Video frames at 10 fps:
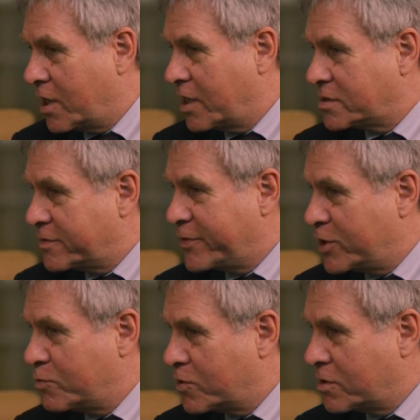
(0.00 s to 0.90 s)
as if
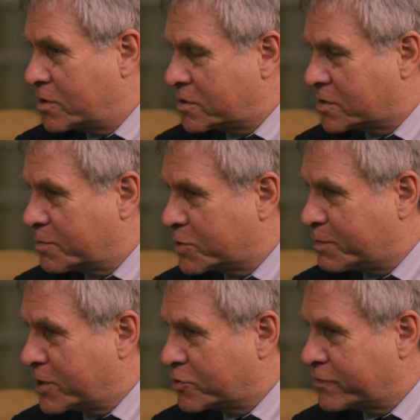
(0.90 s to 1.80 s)
he were some
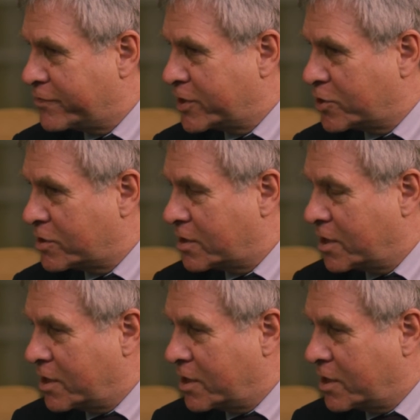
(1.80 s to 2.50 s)
special figure